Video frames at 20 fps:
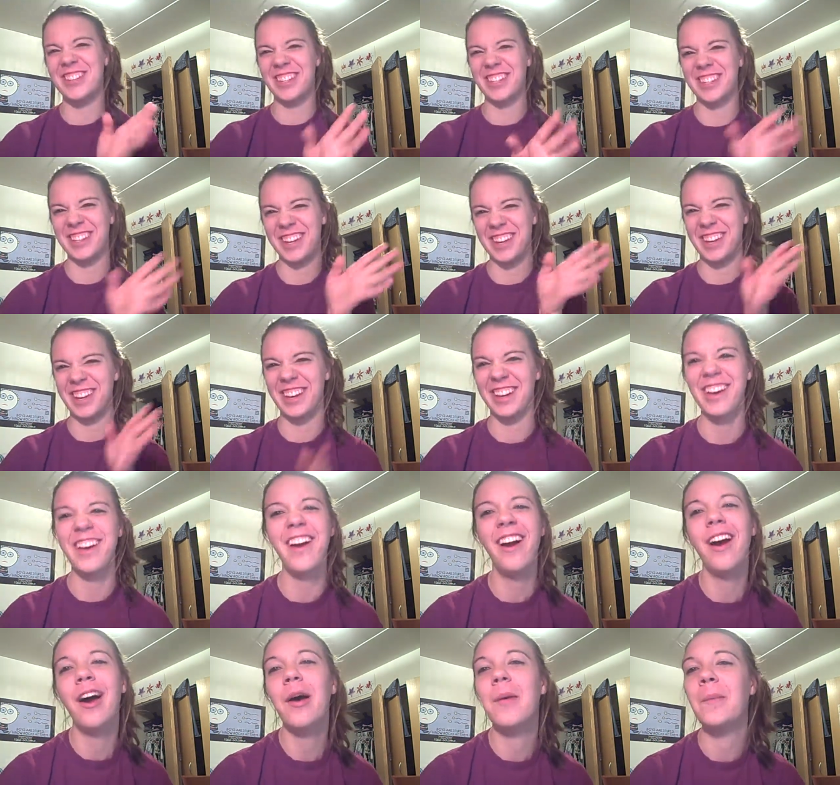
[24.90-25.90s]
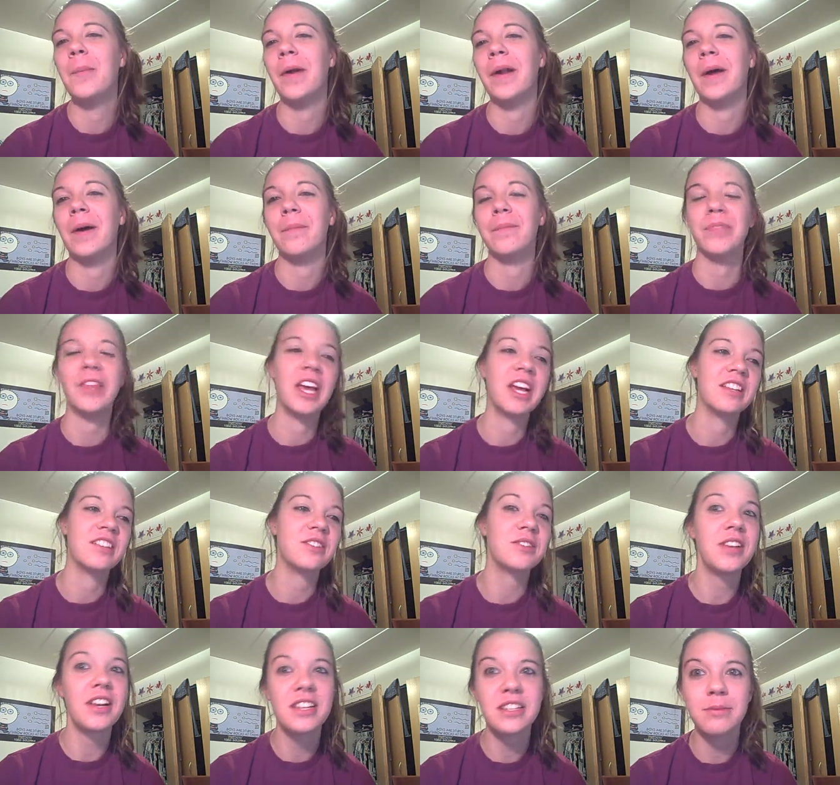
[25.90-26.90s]
just kidding. But um, yeah,
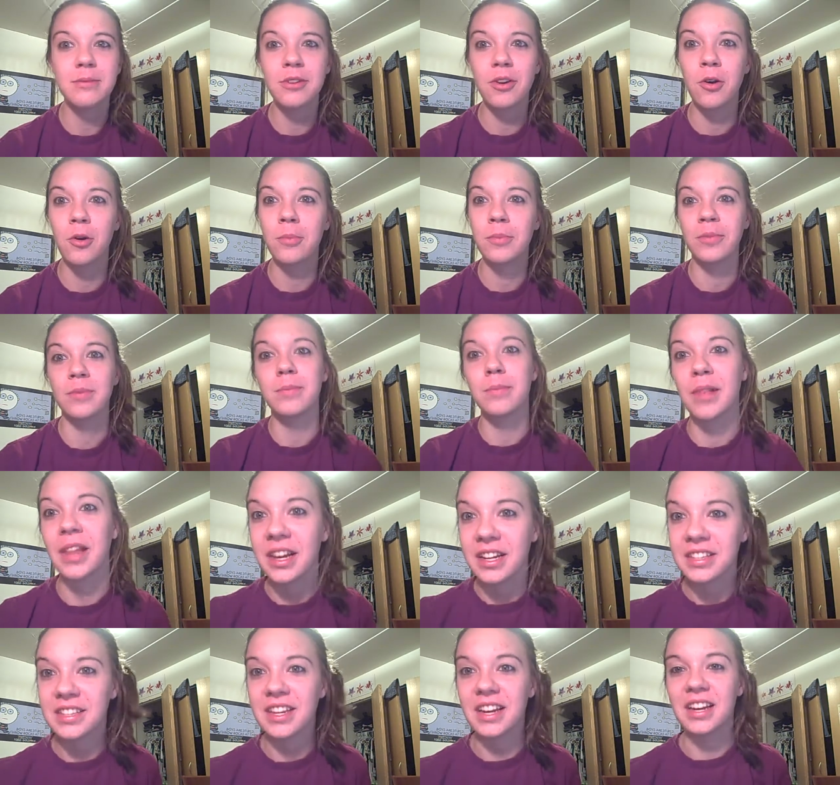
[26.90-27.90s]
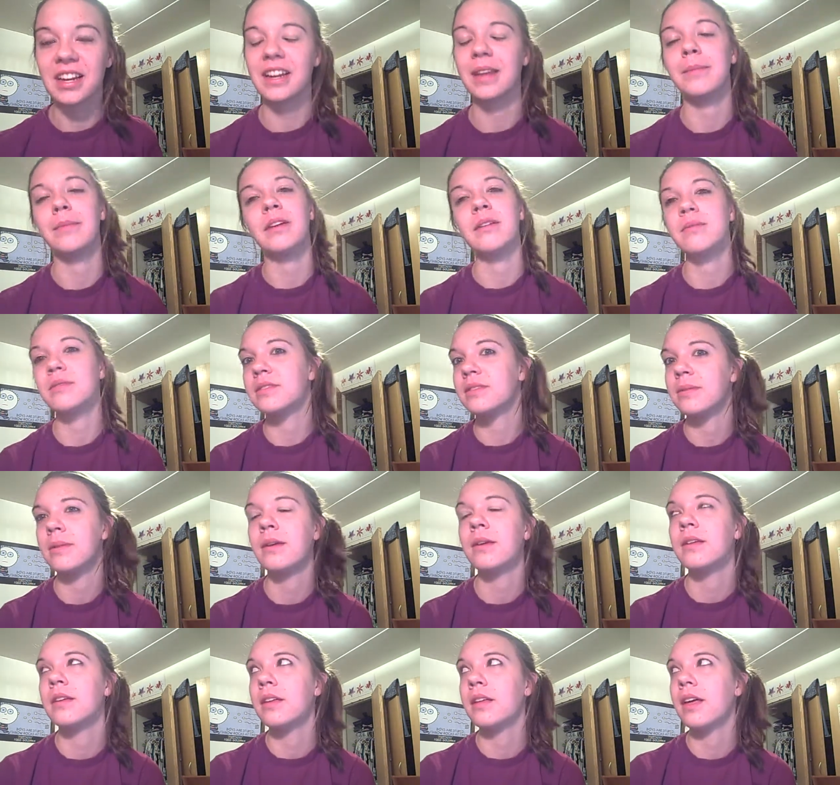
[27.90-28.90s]
so Tyson went home blindsided. I mean, it was
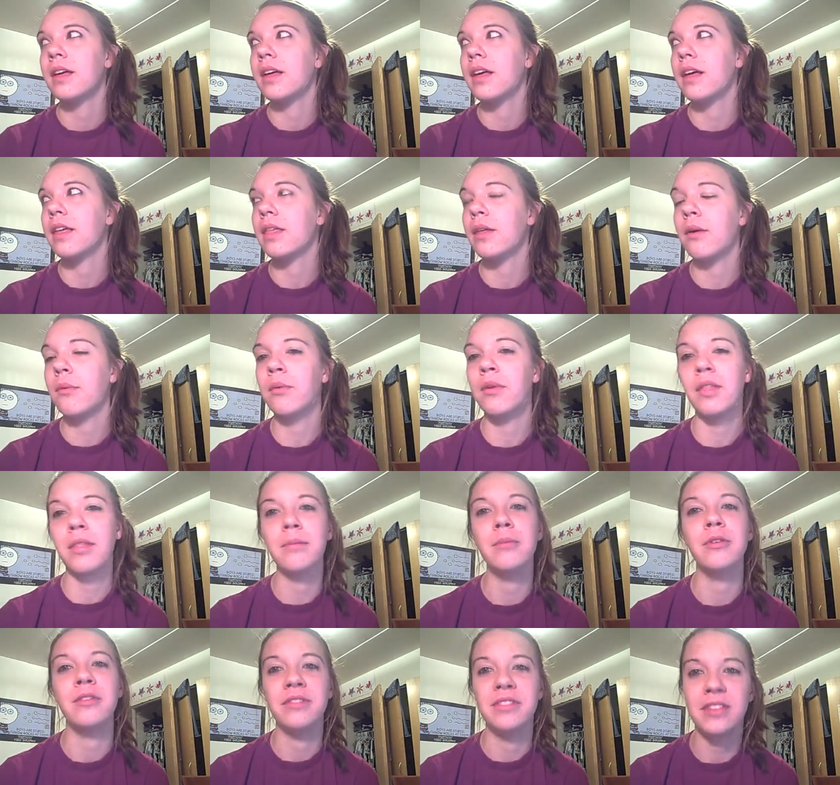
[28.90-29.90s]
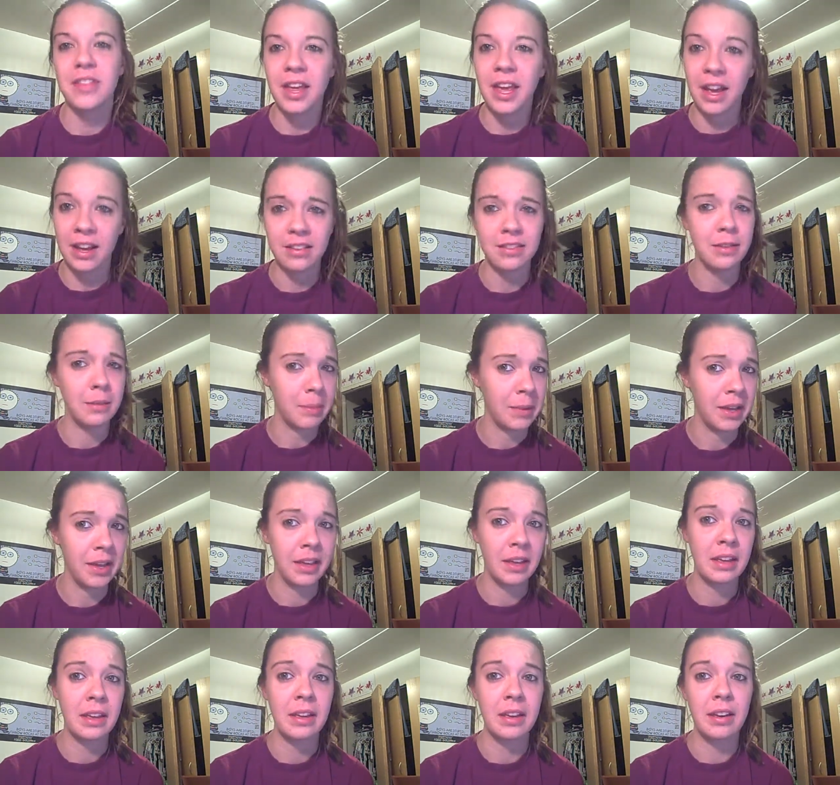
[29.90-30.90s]
one of the moves they had to
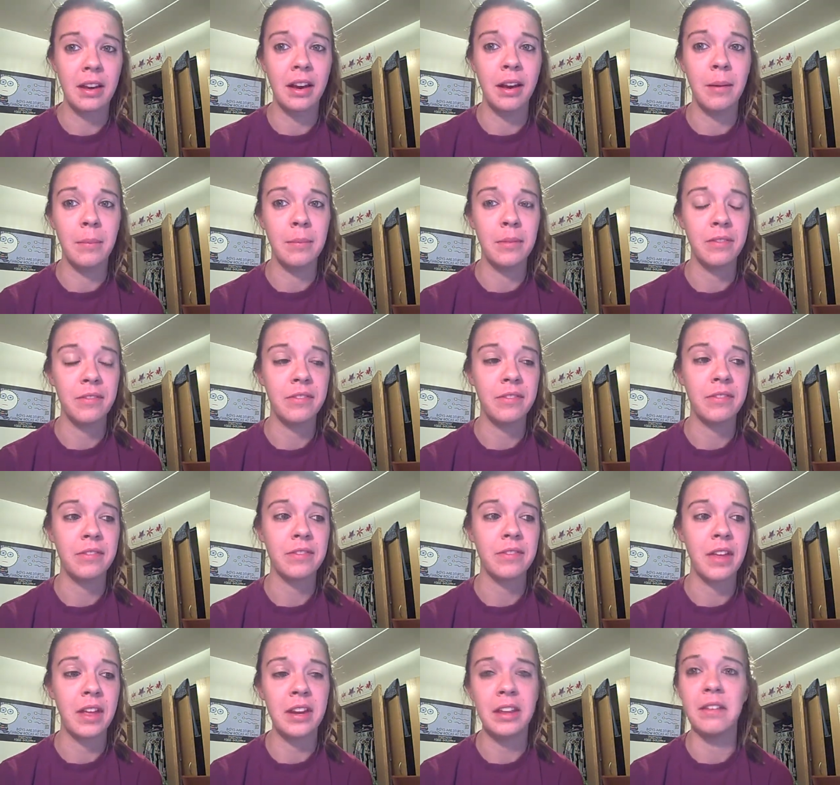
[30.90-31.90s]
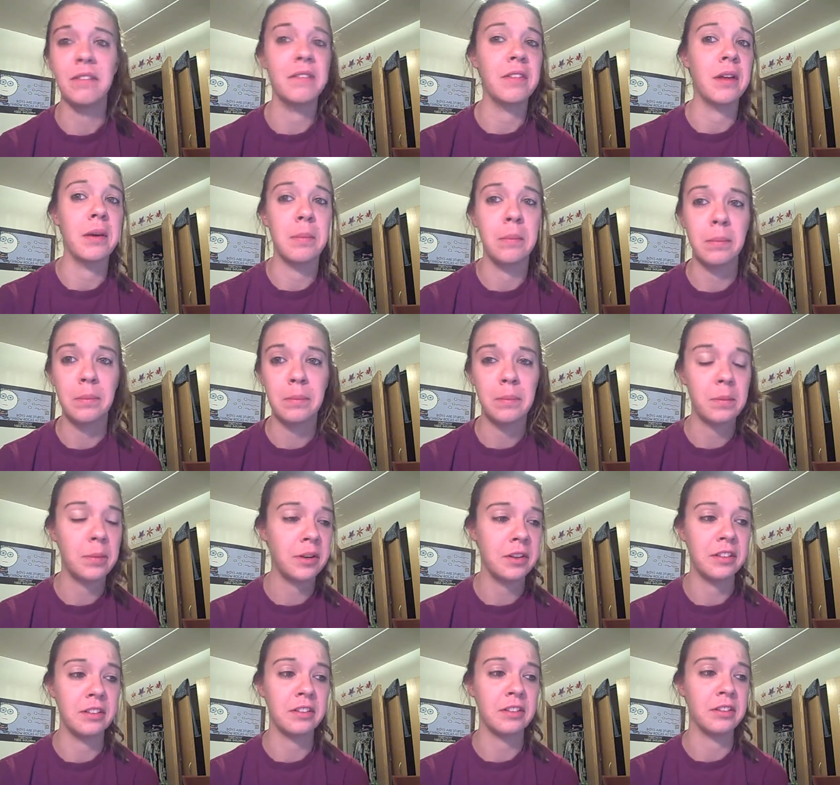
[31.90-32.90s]
make um, if any of them,
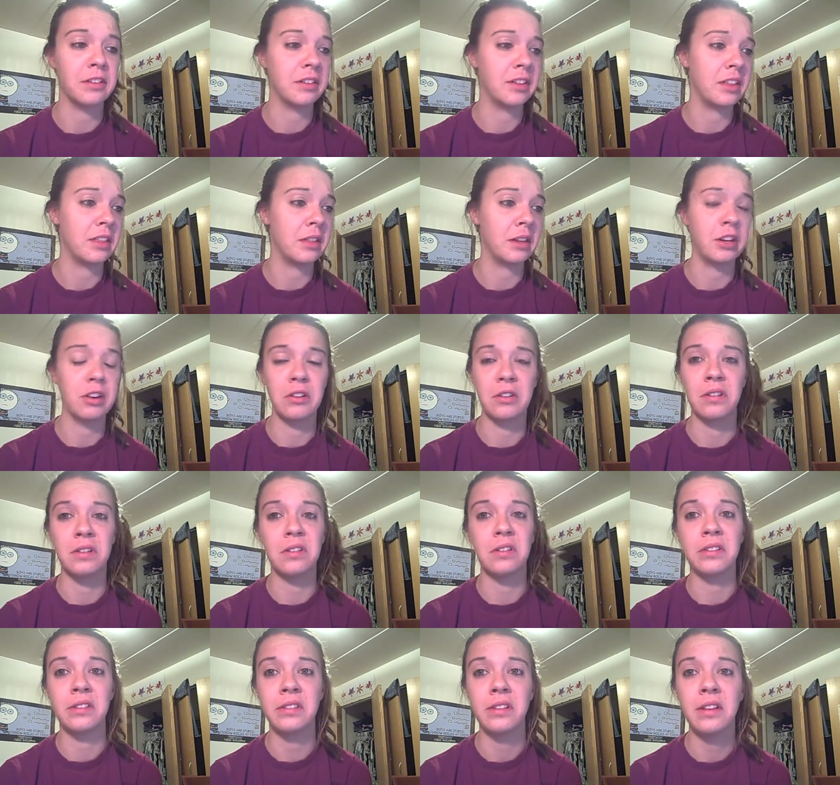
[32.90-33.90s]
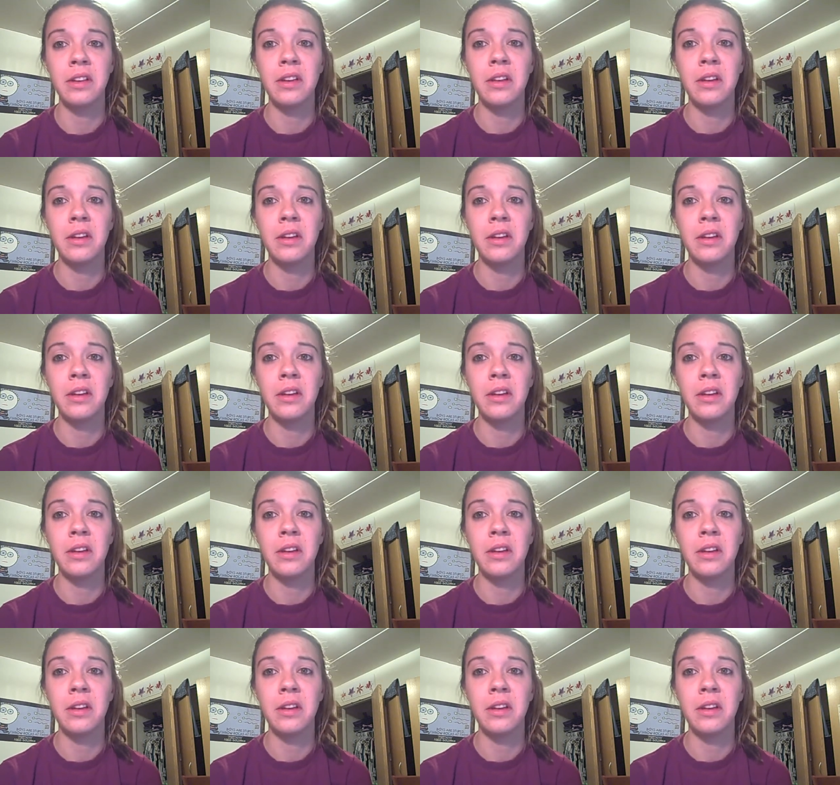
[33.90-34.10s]
particularly the girls,